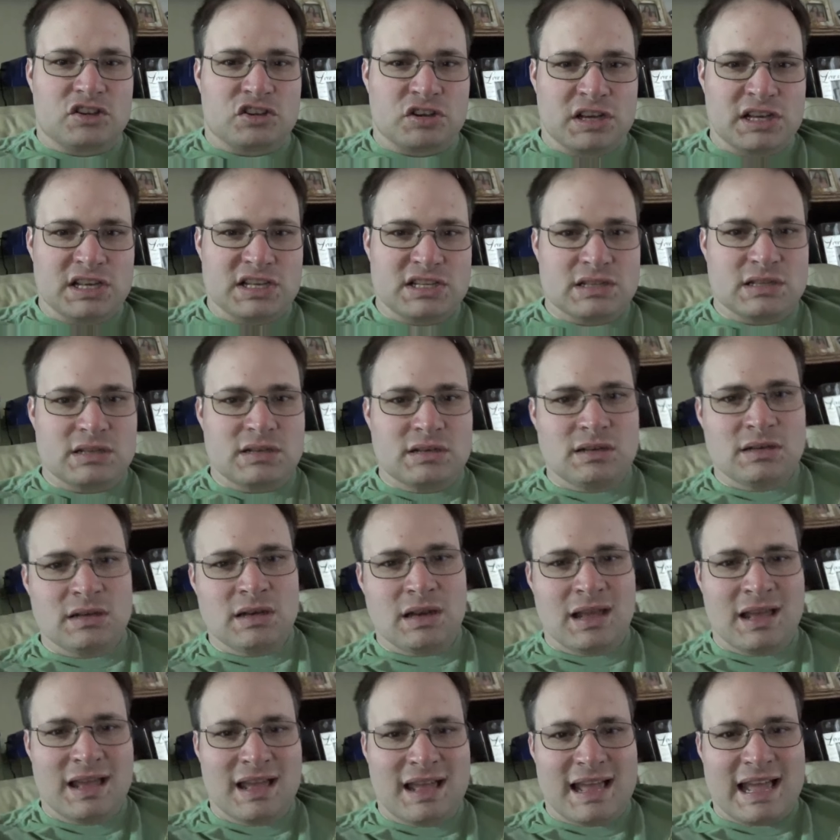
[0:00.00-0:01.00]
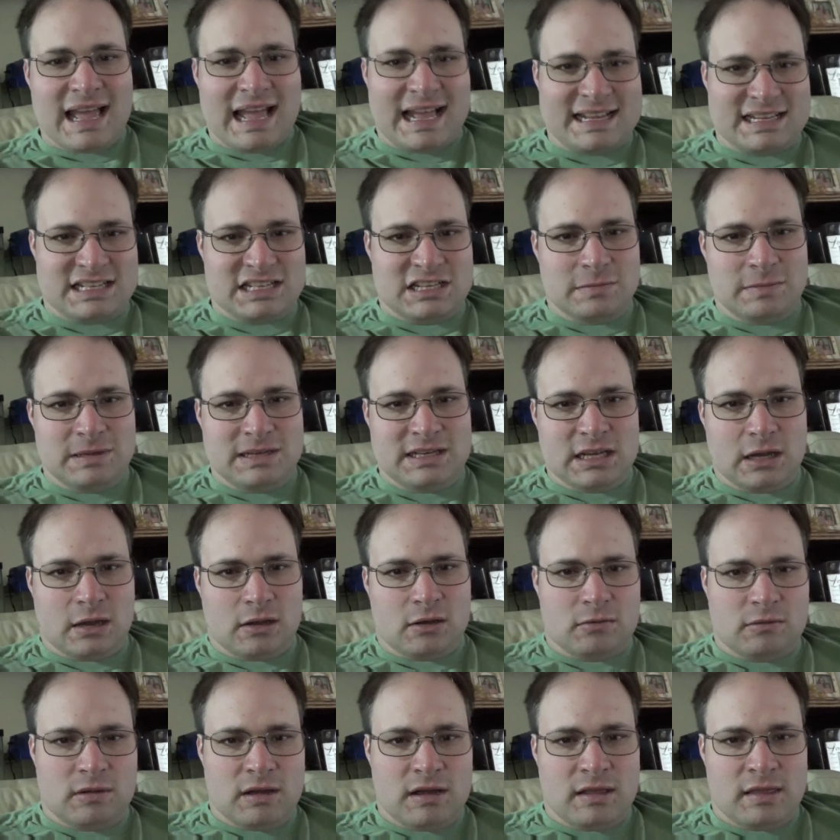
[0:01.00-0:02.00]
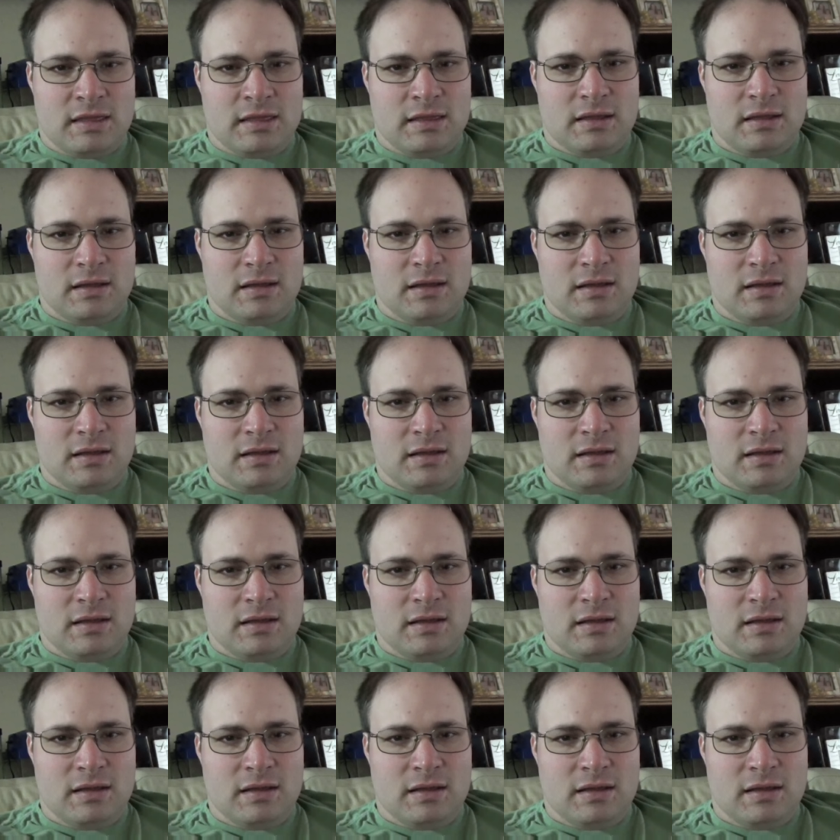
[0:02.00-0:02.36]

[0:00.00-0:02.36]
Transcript: treason has to be dealt with.